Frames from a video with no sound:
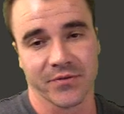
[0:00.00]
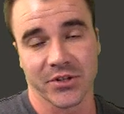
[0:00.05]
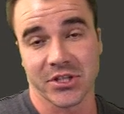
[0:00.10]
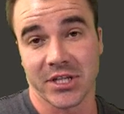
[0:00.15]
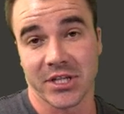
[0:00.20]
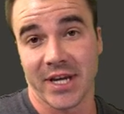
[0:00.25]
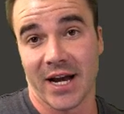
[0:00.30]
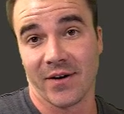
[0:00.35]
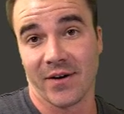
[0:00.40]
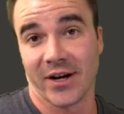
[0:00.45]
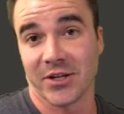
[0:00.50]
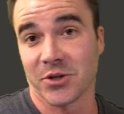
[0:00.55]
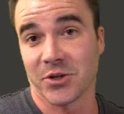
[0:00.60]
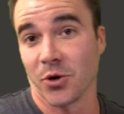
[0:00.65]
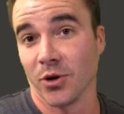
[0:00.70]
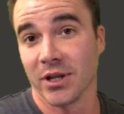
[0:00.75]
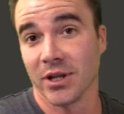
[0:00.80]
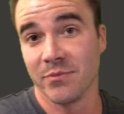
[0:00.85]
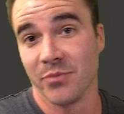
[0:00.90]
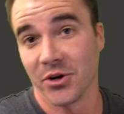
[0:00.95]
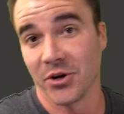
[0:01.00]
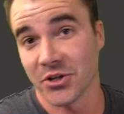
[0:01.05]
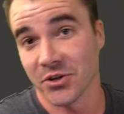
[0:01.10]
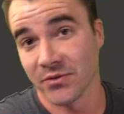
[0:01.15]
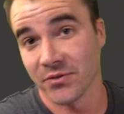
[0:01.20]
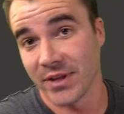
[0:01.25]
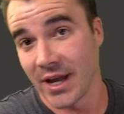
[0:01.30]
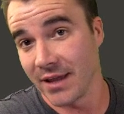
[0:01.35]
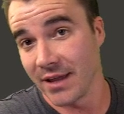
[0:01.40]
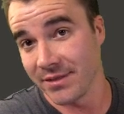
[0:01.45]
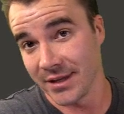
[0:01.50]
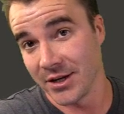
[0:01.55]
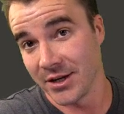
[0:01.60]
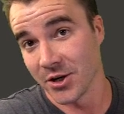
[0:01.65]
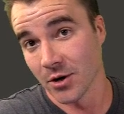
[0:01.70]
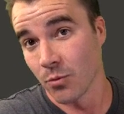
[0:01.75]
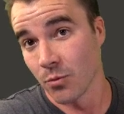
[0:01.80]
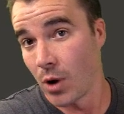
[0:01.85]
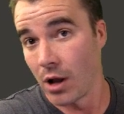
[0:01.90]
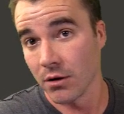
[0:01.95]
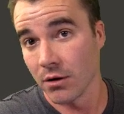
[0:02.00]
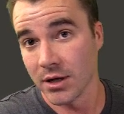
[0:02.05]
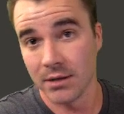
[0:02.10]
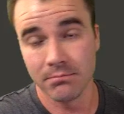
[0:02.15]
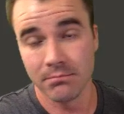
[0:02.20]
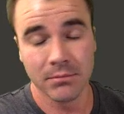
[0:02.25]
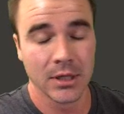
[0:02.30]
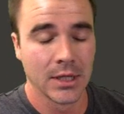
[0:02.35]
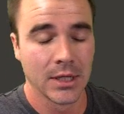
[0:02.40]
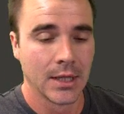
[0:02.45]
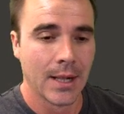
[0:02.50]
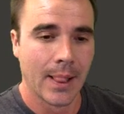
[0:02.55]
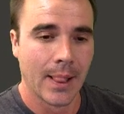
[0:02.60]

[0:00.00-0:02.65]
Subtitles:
to see how I totally butchered that, then you're welcome.